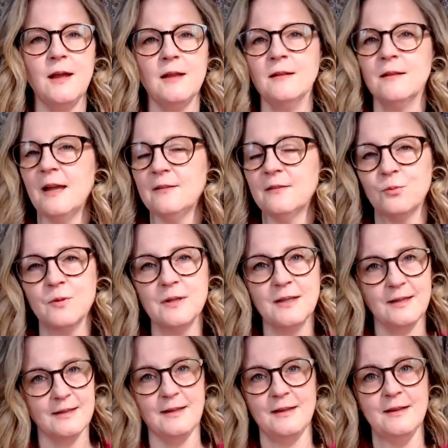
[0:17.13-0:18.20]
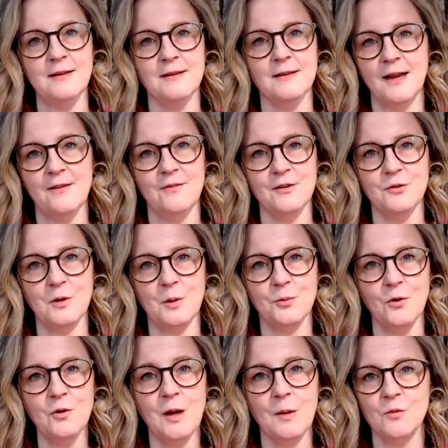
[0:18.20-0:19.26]
and let's really get in and dive into our
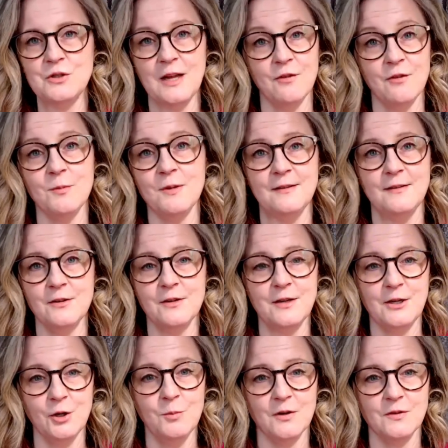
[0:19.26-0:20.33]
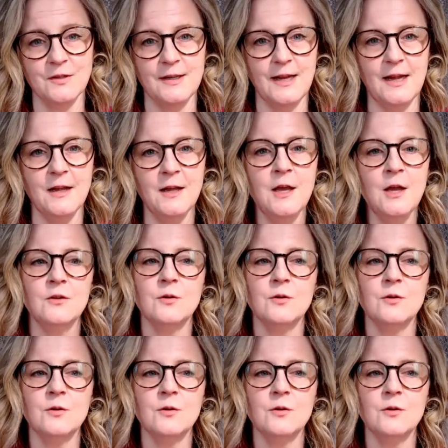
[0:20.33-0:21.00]
program, which everybody's here to hear about today.